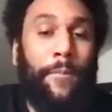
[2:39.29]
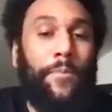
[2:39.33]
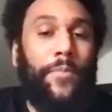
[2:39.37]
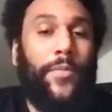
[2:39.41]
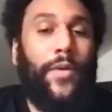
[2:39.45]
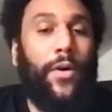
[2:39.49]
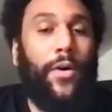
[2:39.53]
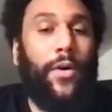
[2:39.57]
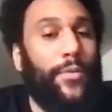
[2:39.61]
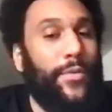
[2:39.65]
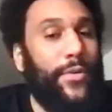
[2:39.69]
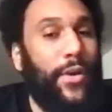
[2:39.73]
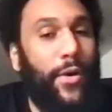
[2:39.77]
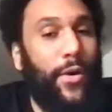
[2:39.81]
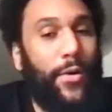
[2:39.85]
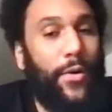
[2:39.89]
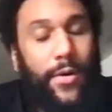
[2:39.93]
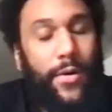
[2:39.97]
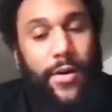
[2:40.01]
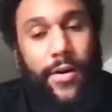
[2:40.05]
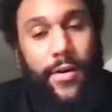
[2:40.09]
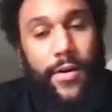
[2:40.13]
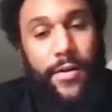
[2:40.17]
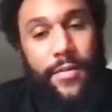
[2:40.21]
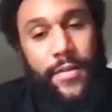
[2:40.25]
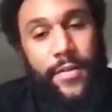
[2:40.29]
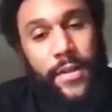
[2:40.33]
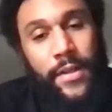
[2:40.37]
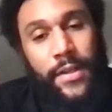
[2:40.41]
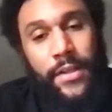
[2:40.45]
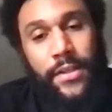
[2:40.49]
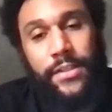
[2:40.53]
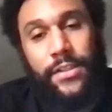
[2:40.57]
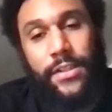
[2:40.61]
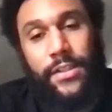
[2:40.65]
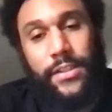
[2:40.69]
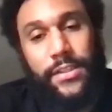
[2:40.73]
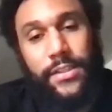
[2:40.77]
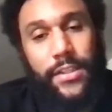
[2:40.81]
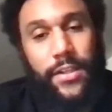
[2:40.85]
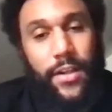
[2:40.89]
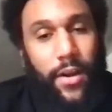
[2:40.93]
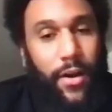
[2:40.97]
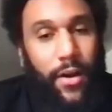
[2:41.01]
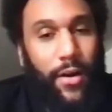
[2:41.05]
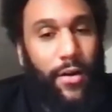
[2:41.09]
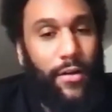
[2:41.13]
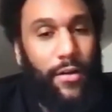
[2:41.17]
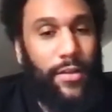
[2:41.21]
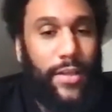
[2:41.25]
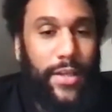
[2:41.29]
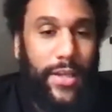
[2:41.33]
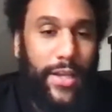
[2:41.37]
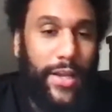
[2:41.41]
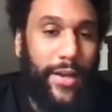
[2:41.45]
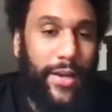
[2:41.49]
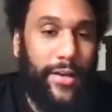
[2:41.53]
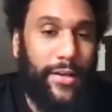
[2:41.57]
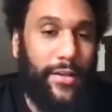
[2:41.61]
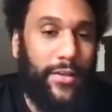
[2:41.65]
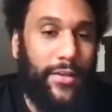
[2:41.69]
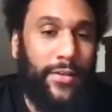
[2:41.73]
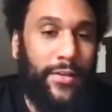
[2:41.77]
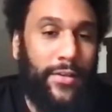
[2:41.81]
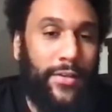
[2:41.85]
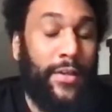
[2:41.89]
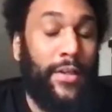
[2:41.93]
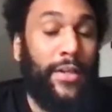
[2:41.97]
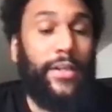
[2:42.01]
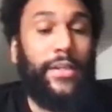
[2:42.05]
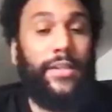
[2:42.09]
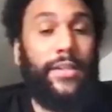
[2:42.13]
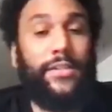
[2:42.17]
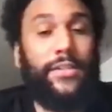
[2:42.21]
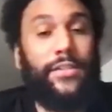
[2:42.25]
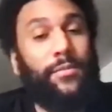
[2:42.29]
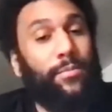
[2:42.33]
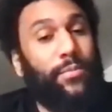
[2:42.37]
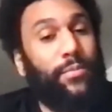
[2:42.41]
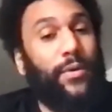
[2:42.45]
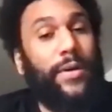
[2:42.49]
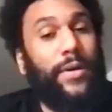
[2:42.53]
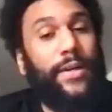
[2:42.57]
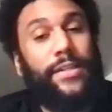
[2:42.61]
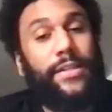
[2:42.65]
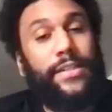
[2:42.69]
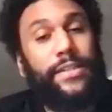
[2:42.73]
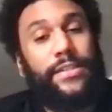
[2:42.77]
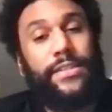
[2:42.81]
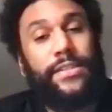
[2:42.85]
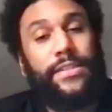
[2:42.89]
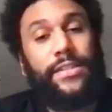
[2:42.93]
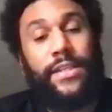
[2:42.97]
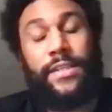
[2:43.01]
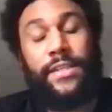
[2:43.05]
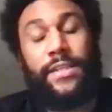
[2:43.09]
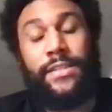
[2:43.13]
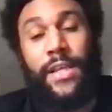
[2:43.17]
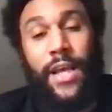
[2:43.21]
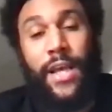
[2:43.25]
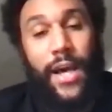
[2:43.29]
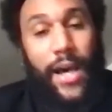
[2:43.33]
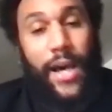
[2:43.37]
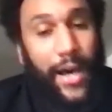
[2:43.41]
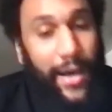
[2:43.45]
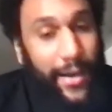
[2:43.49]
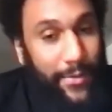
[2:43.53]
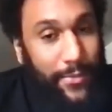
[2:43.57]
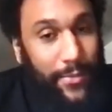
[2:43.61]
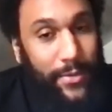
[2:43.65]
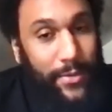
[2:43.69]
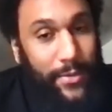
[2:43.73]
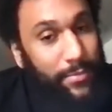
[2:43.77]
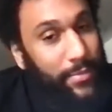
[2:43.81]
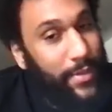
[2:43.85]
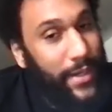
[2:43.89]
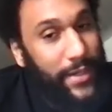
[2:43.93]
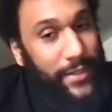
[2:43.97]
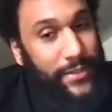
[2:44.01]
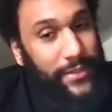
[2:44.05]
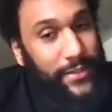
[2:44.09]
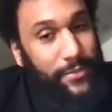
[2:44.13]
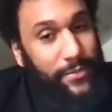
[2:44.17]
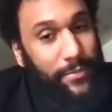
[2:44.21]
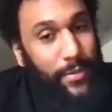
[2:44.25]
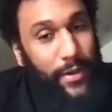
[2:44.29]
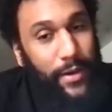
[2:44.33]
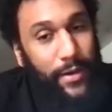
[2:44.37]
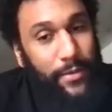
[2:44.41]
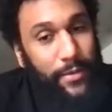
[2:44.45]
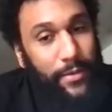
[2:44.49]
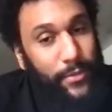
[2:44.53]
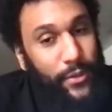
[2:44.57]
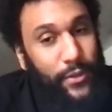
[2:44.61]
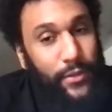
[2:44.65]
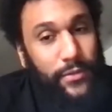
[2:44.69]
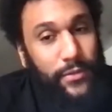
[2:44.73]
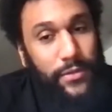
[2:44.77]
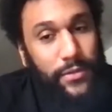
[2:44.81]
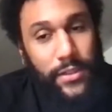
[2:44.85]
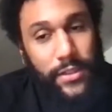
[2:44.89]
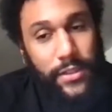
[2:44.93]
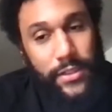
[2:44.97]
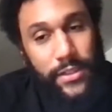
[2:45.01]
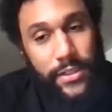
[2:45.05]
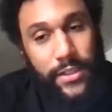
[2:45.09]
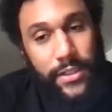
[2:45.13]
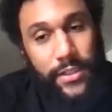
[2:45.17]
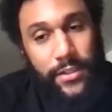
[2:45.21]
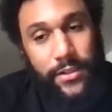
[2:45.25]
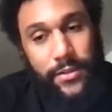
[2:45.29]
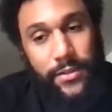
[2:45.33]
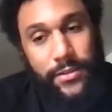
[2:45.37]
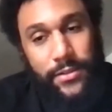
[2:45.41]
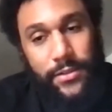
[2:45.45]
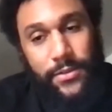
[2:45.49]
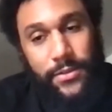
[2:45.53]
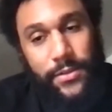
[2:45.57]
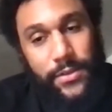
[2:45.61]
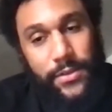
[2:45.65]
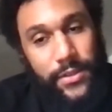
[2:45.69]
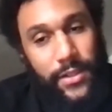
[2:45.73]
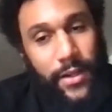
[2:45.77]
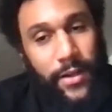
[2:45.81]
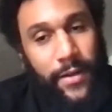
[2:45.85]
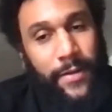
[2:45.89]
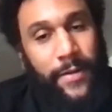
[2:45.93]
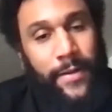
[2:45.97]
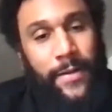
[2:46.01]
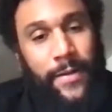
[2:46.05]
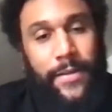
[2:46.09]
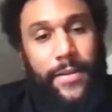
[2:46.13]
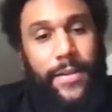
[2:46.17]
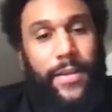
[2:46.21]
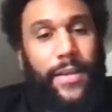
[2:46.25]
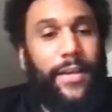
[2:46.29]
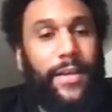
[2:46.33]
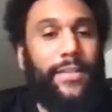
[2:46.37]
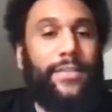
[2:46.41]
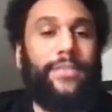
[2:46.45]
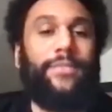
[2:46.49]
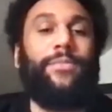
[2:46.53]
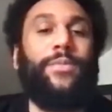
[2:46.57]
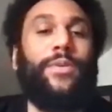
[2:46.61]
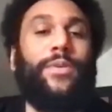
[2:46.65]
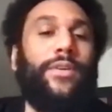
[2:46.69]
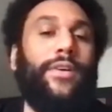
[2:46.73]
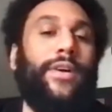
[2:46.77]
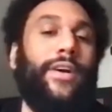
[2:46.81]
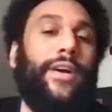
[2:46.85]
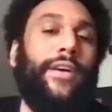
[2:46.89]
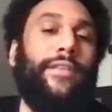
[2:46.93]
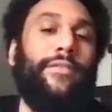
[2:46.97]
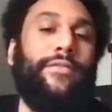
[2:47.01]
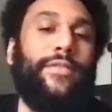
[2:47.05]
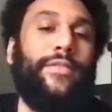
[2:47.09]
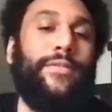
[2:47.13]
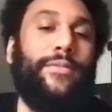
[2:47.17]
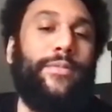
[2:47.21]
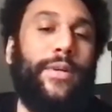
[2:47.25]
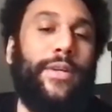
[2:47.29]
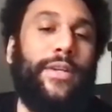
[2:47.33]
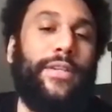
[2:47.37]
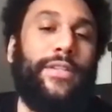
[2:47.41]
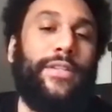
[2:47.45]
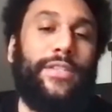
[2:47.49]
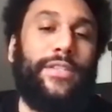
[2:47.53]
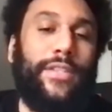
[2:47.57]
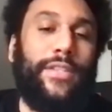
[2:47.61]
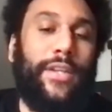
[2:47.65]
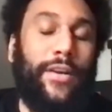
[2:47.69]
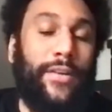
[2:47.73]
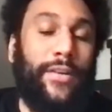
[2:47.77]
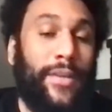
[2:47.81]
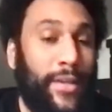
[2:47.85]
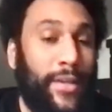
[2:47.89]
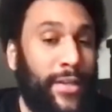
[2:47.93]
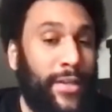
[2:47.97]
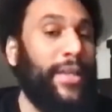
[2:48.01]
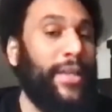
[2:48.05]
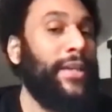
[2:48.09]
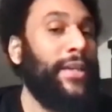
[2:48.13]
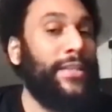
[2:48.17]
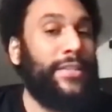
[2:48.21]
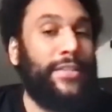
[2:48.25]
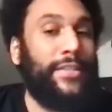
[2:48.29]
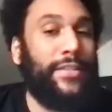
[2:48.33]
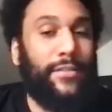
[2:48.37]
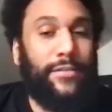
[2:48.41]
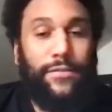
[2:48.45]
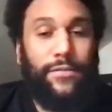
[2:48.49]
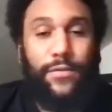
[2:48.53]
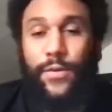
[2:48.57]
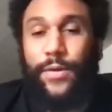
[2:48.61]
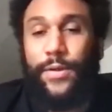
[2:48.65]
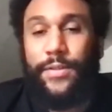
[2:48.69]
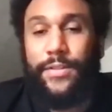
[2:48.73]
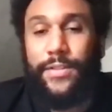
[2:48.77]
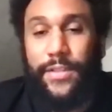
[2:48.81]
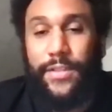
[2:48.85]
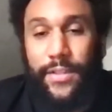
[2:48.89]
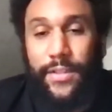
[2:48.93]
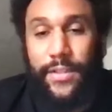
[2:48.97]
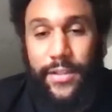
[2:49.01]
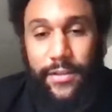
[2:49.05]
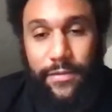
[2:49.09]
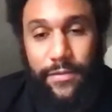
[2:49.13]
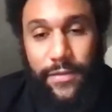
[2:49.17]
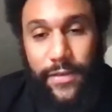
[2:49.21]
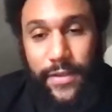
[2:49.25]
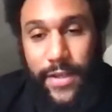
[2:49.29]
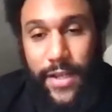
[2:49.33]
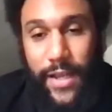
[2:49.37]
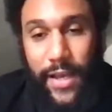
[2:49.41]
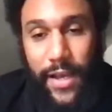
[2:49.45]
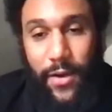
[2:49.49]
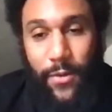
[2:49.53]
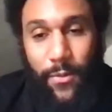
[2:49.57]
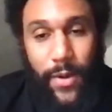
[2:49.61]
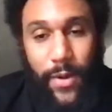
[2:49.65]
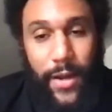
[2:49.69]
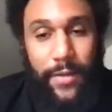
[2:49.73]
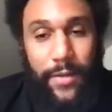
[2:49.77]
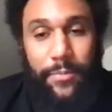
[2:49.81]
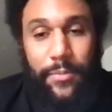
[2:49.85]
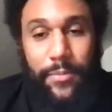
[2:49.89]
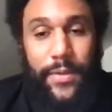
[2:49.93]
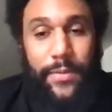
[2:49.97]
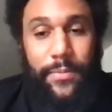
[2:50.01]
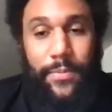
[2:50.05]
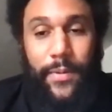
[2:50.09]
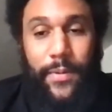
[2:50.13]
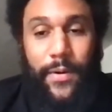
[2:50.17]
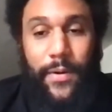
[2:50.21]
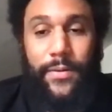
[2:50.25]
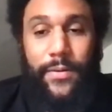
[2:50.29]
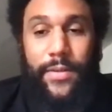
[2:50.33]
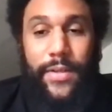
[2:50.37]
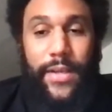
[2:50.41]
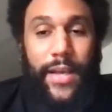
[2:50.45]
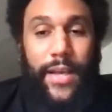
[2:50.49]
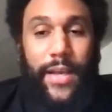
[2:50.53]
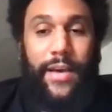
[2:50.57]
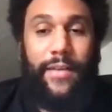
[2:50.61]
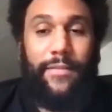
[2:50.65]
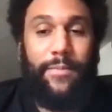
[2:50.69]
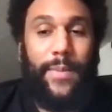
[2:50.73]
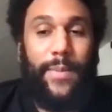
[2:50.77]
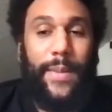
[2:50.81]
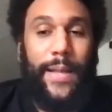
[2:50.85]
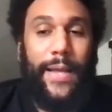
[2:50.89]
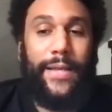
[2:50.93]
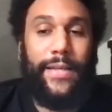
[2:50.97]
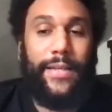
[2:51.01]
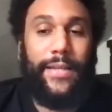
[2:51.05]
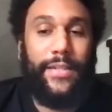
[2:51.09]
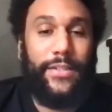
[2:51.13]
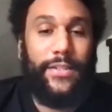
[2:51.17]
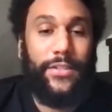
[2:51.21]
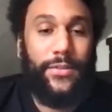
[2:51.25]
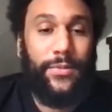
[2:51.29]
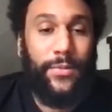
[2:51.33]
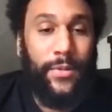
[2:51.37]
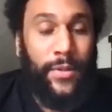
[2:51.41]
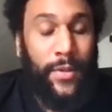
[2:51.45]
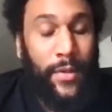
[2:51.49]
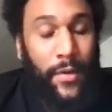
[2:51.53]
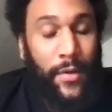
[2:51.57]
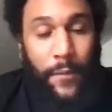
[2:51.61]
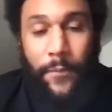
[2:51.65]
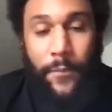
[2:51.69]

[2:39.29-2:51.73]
On no earth, just an earth character. His subordinate says, awkward basketball moves look good on you, sir. Yes, we are everywhere, sir. Yes, unfortunately for now, white people only have black history.